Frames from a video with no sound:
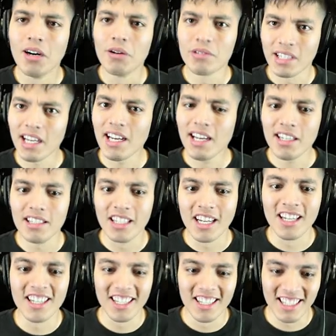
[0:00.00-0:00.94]

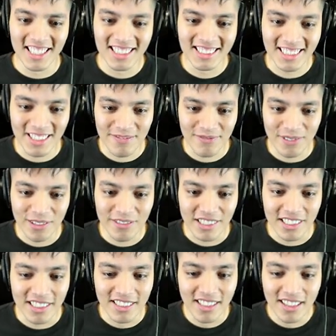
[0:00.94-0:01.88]
Okay, let's keep
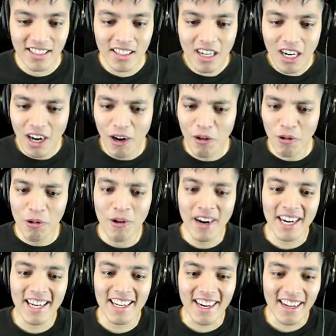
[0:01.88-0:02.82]
moving. Oh
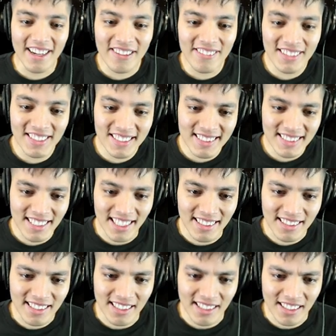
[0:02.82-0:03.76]
my god, what is
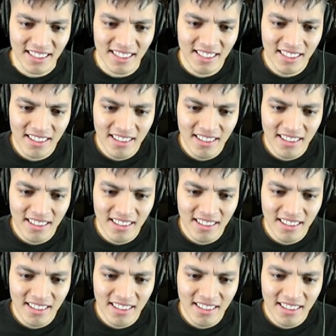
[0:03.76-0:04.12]
that thing?